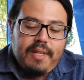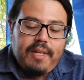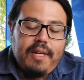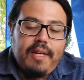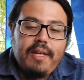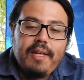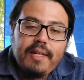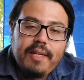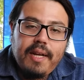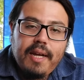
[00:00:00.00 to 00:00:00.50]

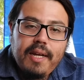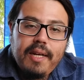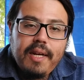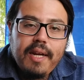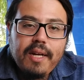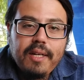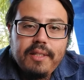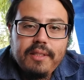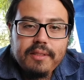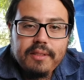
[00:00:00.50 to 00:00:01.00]
and I
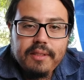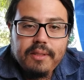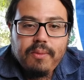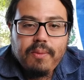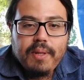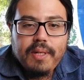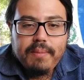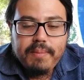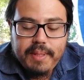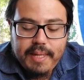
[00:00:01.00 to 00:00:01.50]
honestly
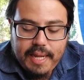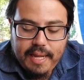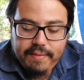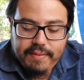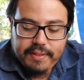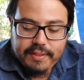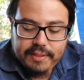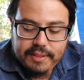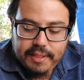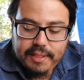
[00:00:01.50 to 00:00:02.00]
want him to have
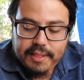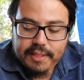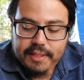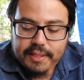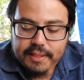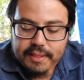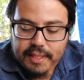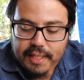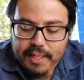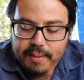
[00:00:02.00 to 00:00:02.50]
a seat at
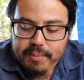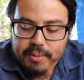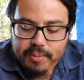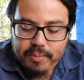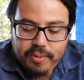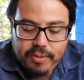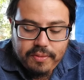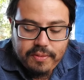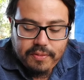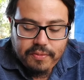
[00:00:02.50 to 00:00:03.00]
the table
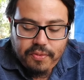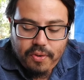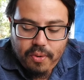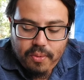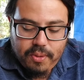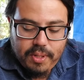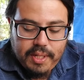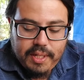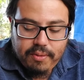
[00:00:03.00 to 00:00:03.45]
moving forward.